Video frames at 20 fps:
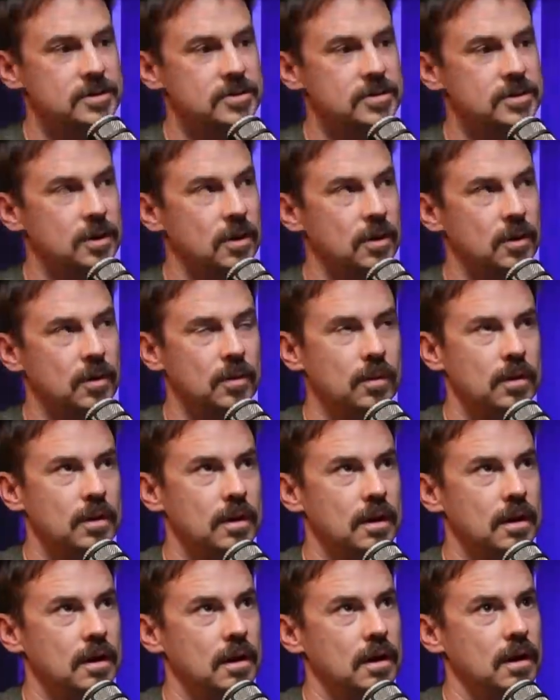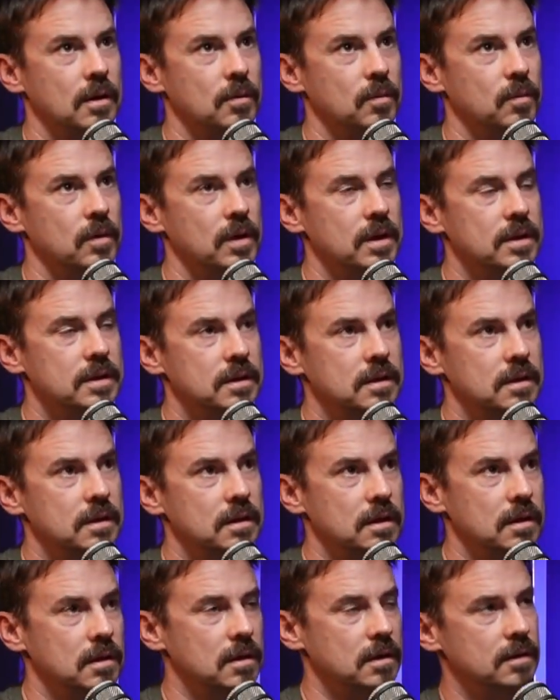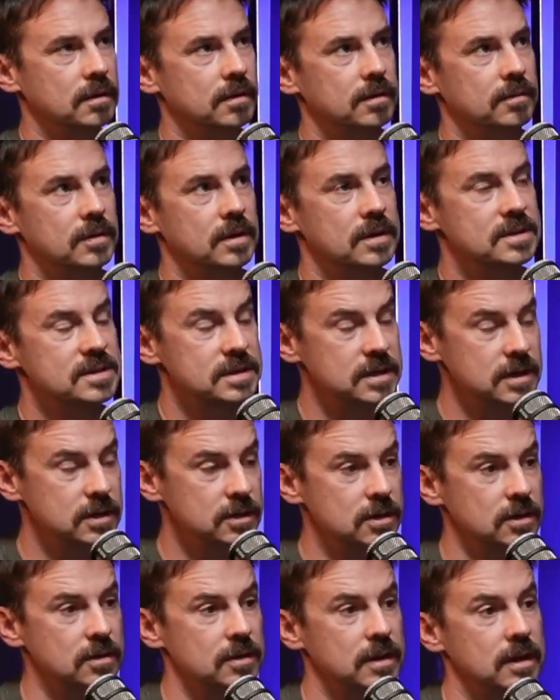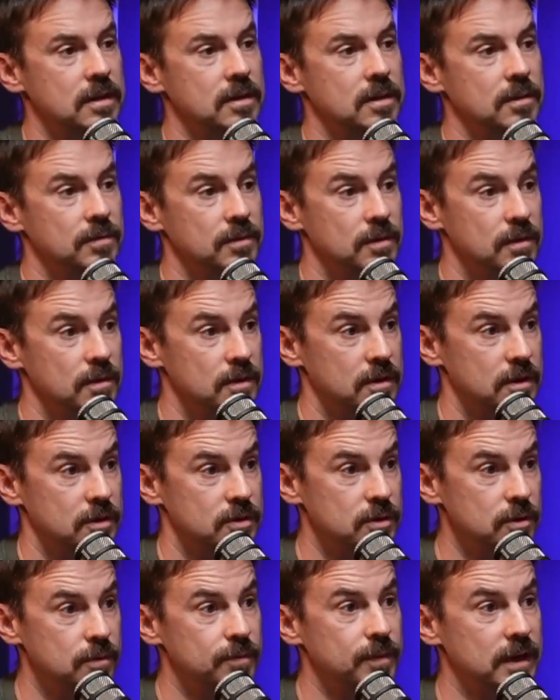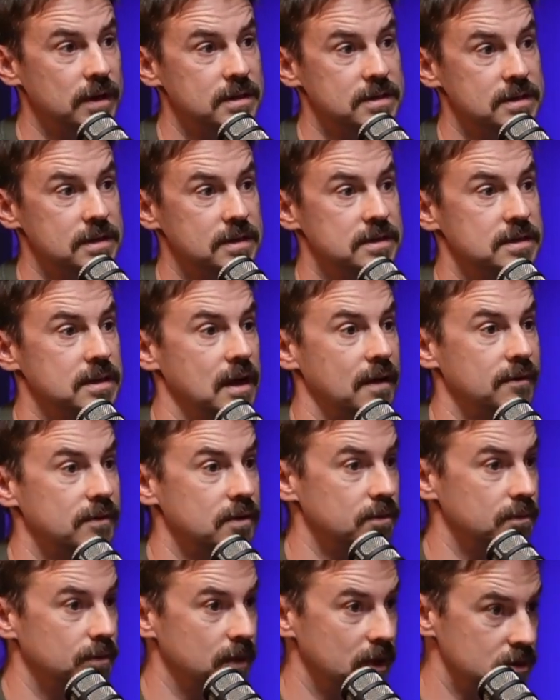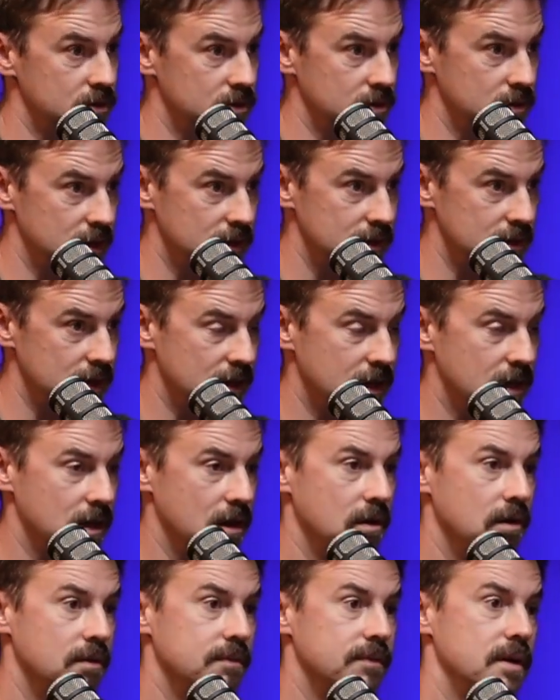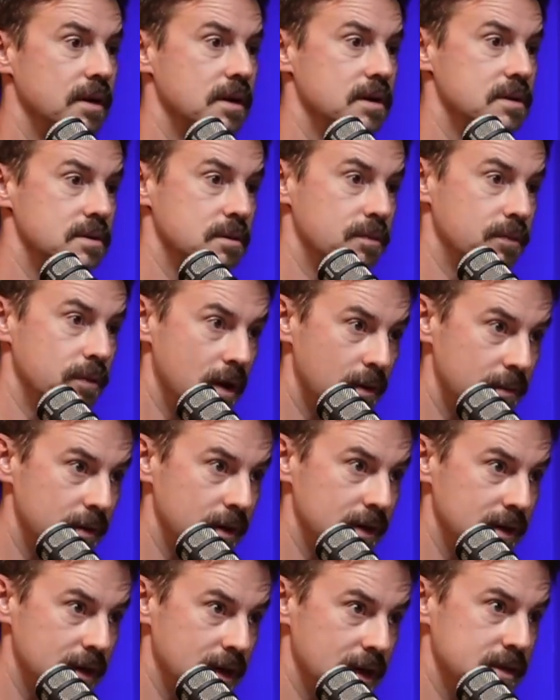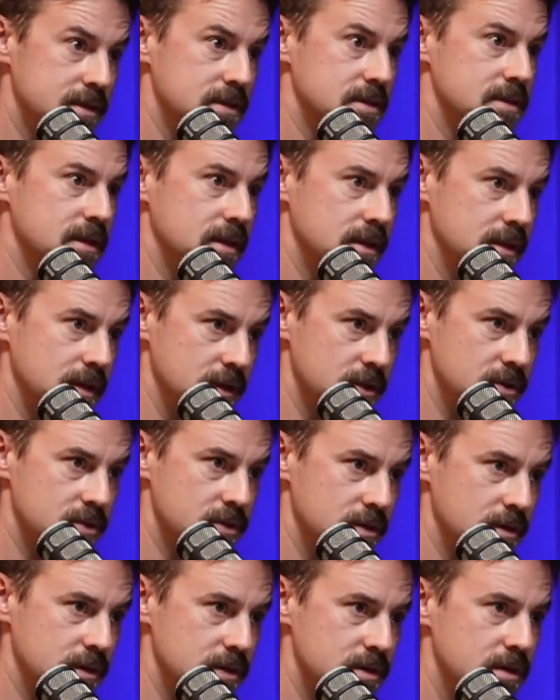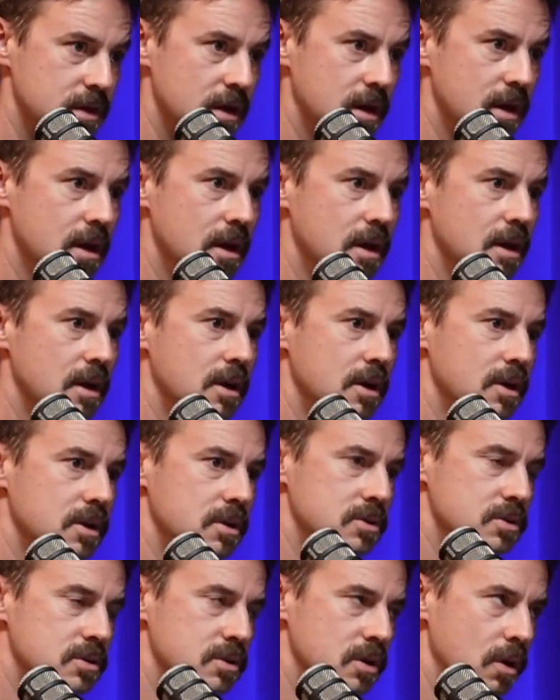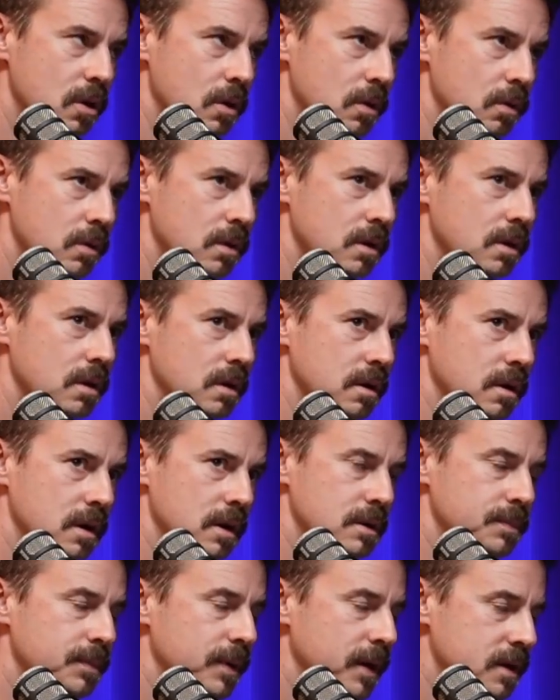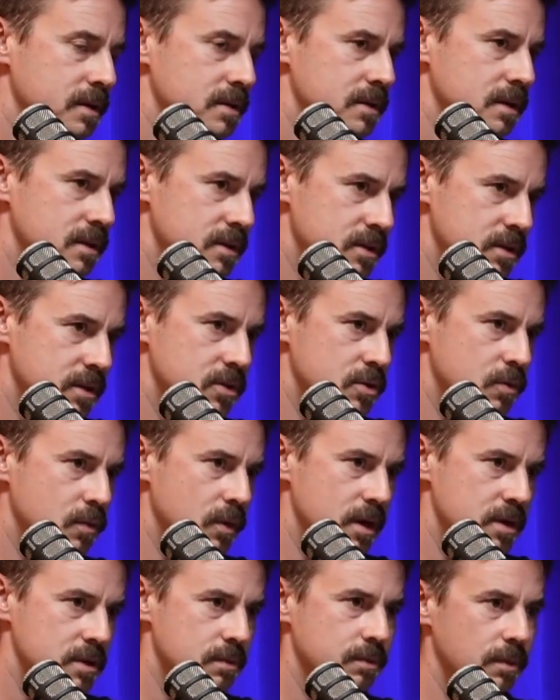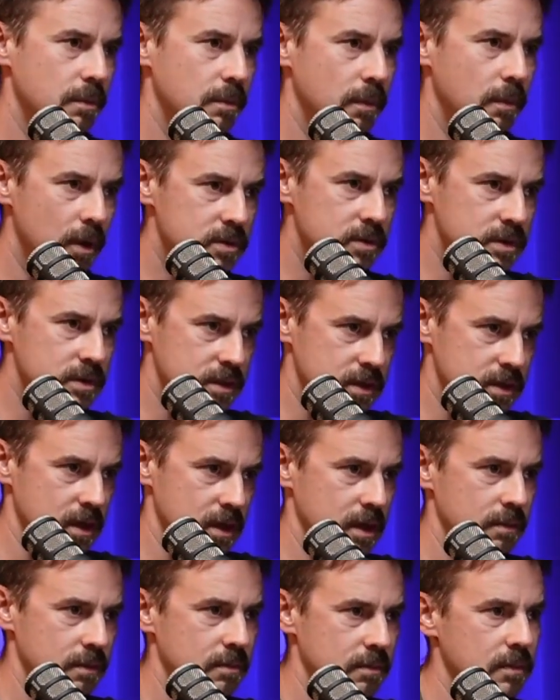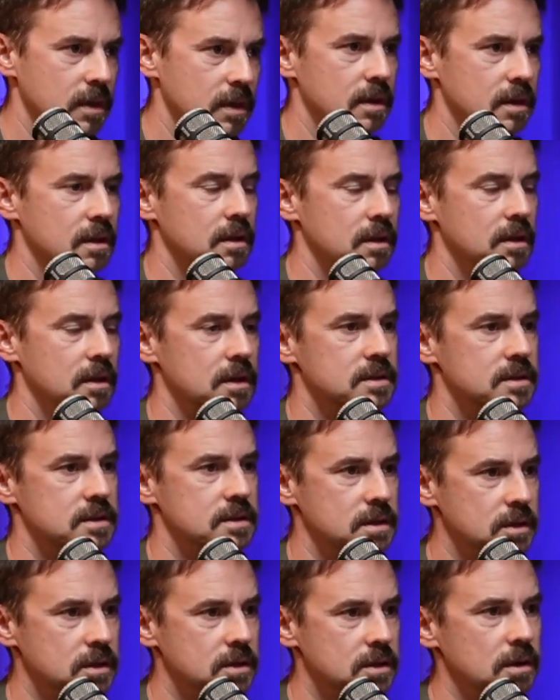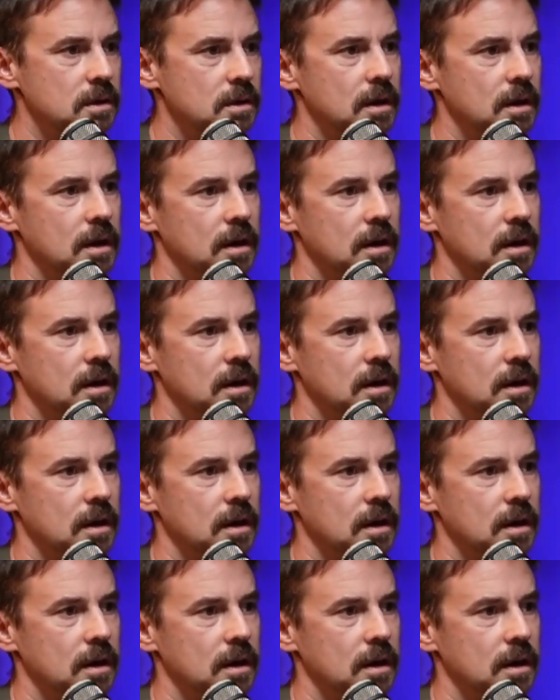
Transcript: So with the senior, the two biggest things they have to make sure they take care of is the property taxes and the insurance. Okay. So it depends on the situation, but most of the time, the senior